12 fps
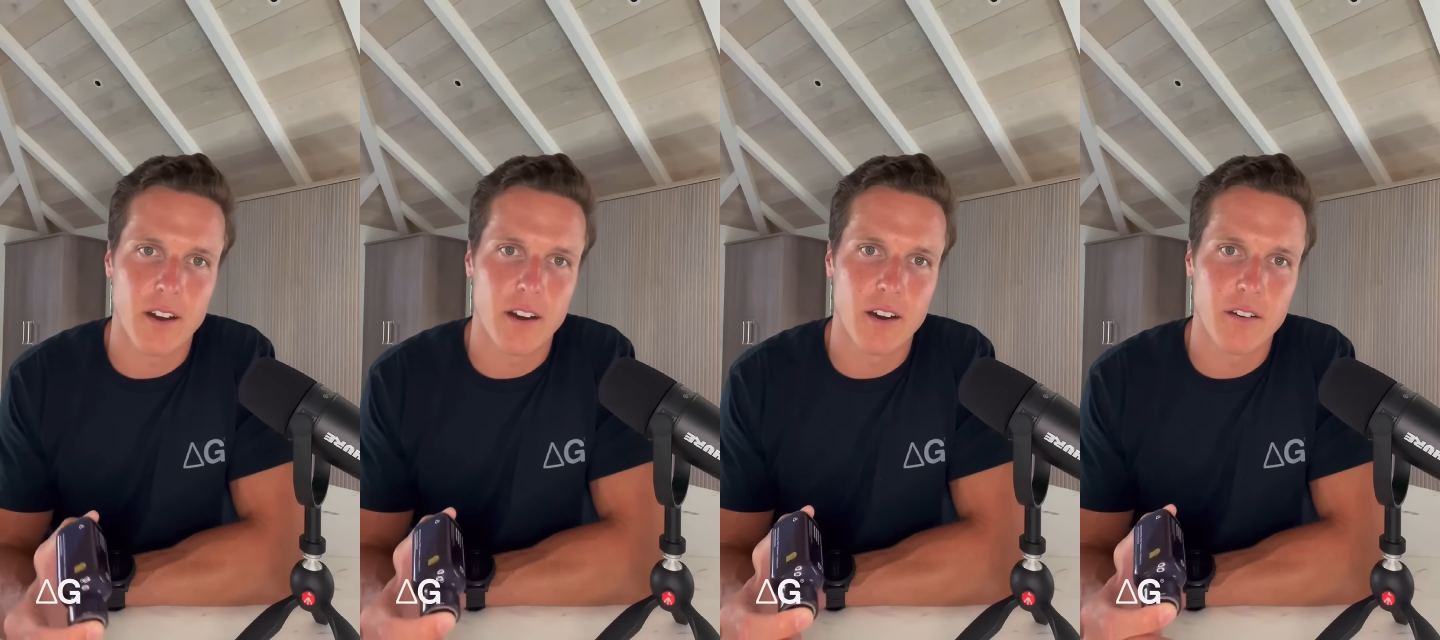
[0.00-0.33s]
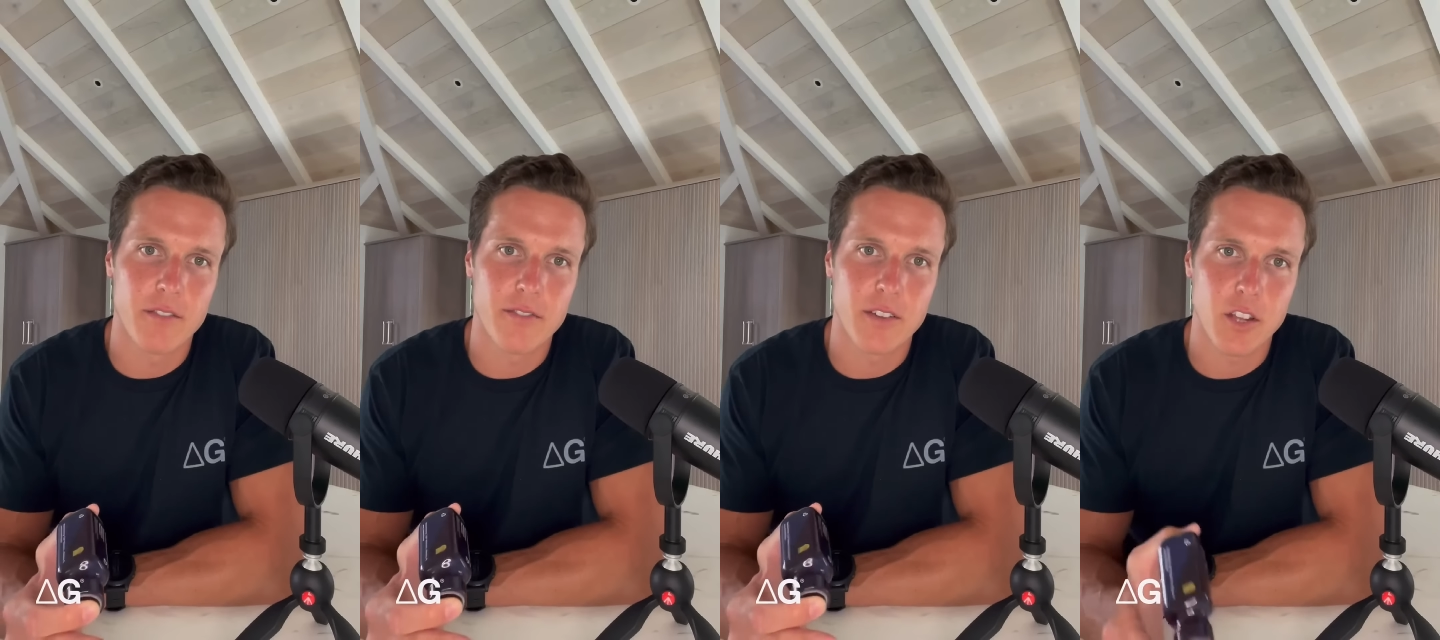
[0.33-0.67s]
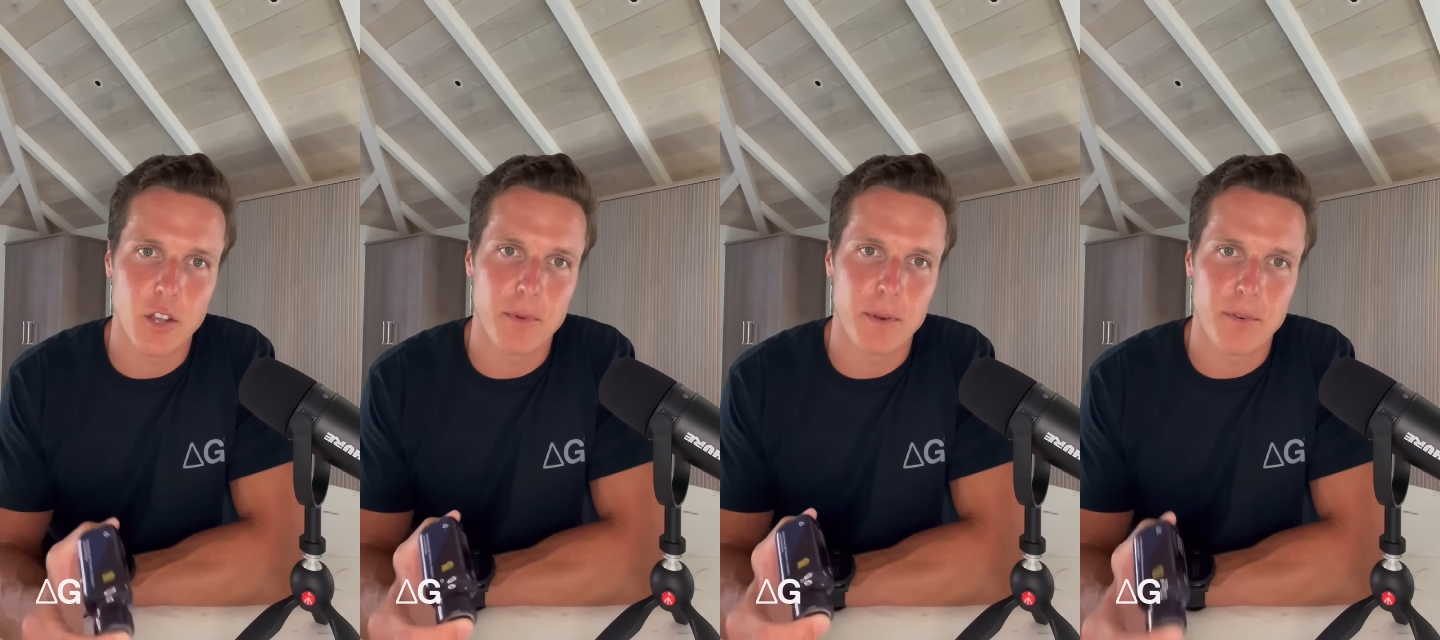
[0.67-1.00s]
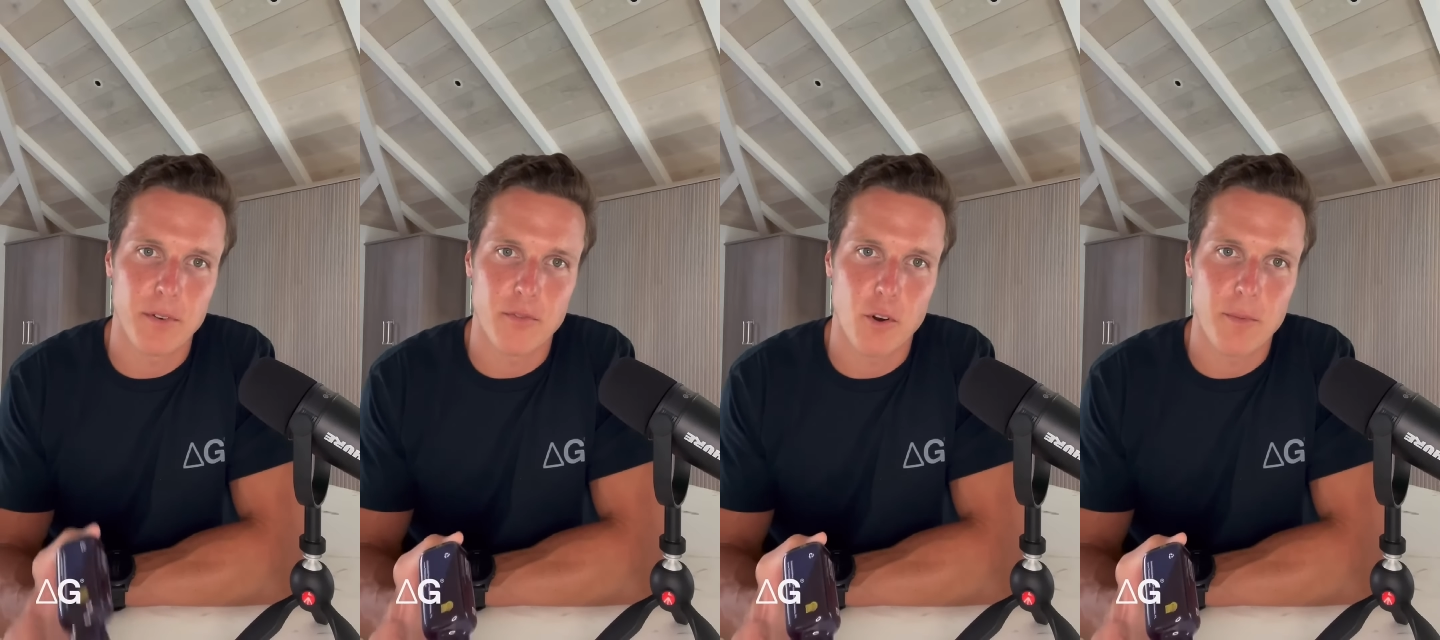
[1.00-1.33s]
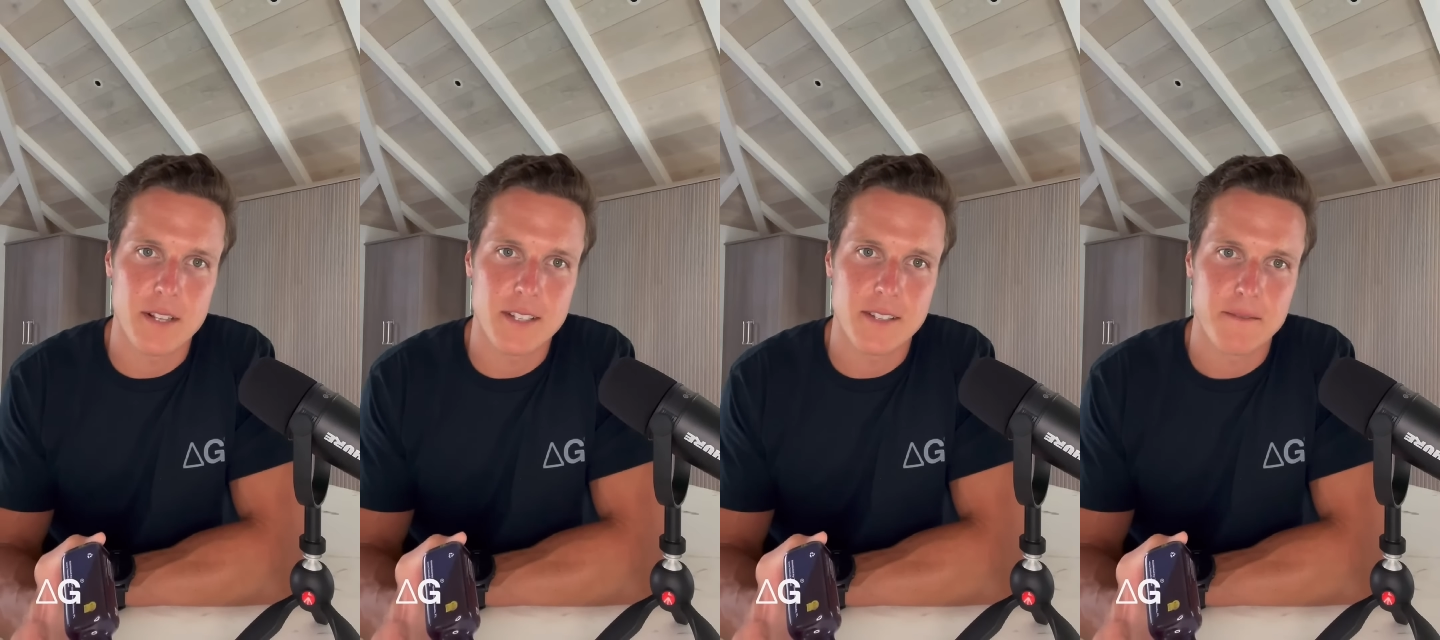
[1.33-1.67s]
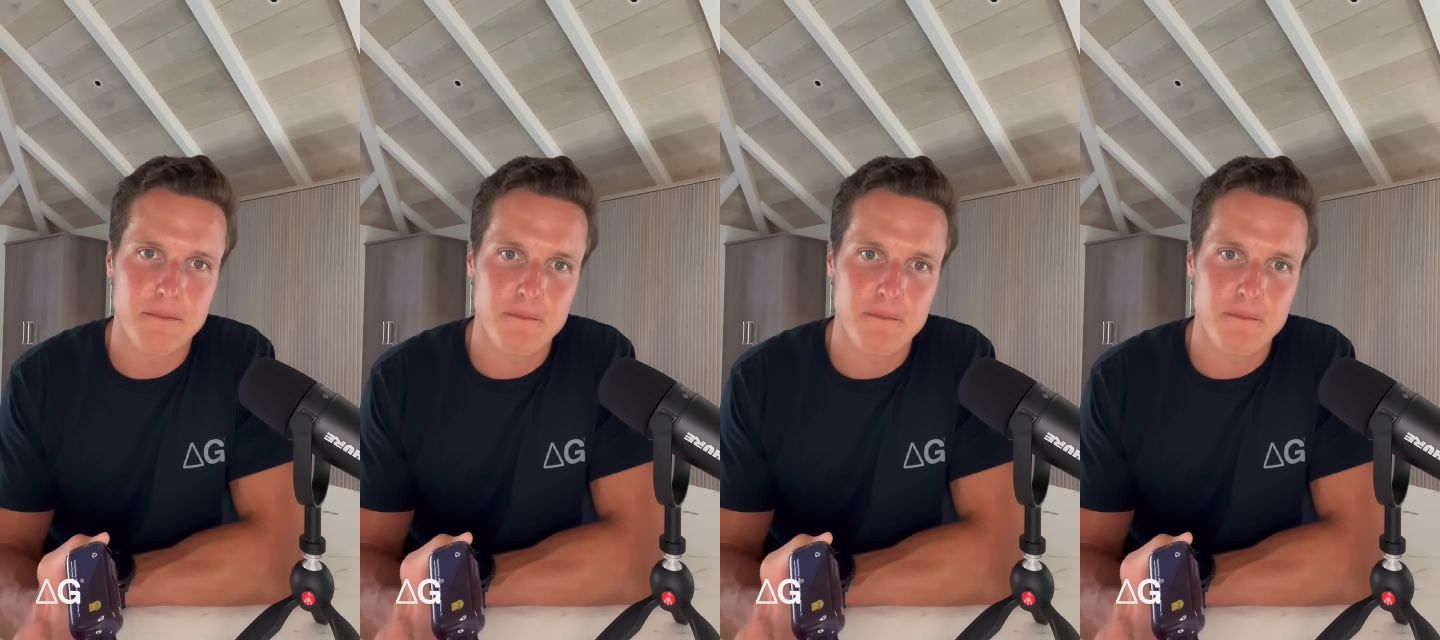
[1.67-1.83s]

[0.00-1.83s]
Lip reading: of human performance.